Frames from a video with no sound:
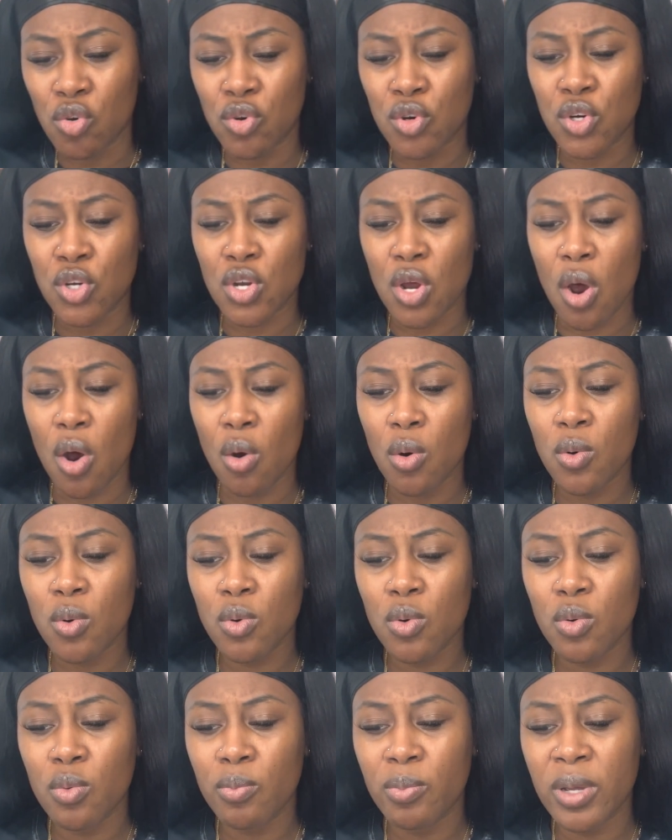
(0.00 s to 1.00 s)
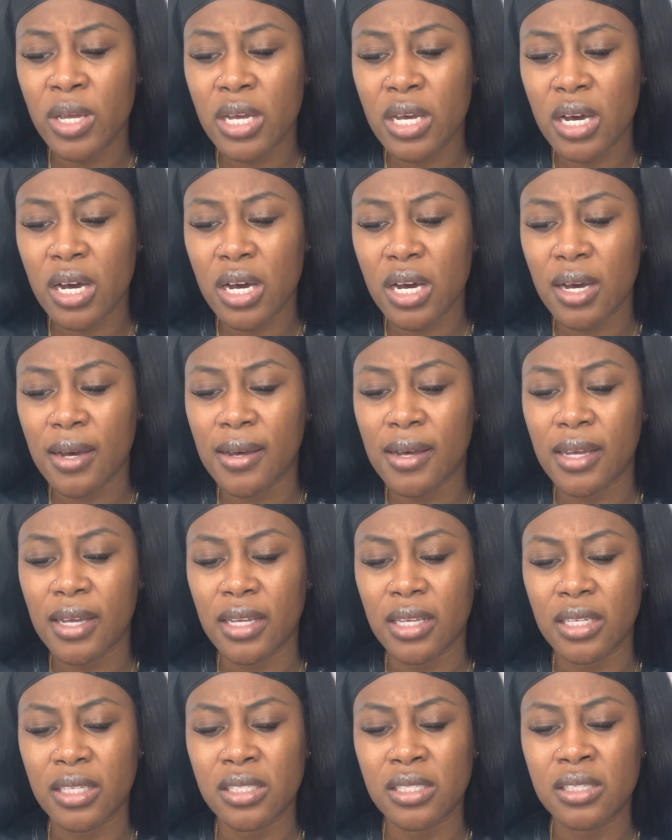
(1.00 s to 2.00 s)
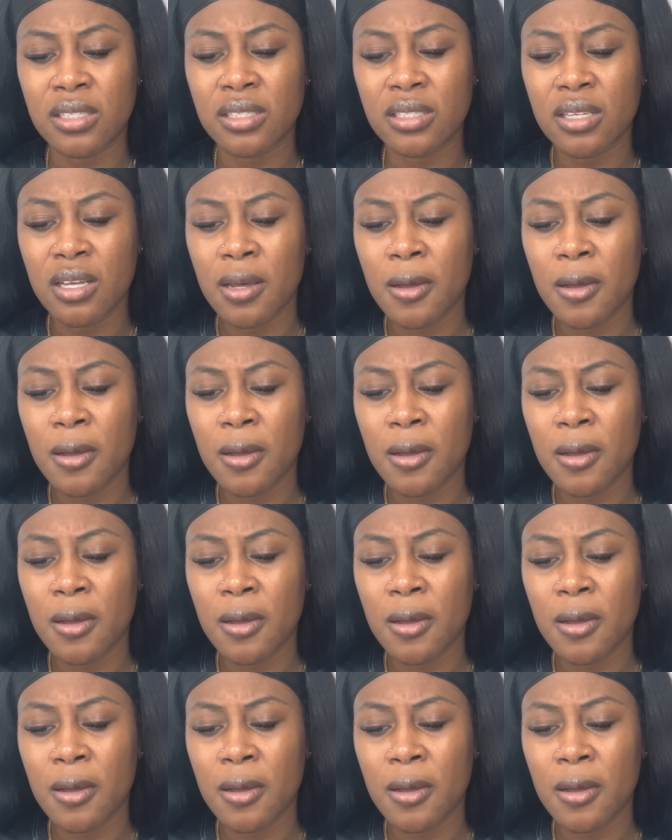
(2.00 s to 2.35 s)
don't, because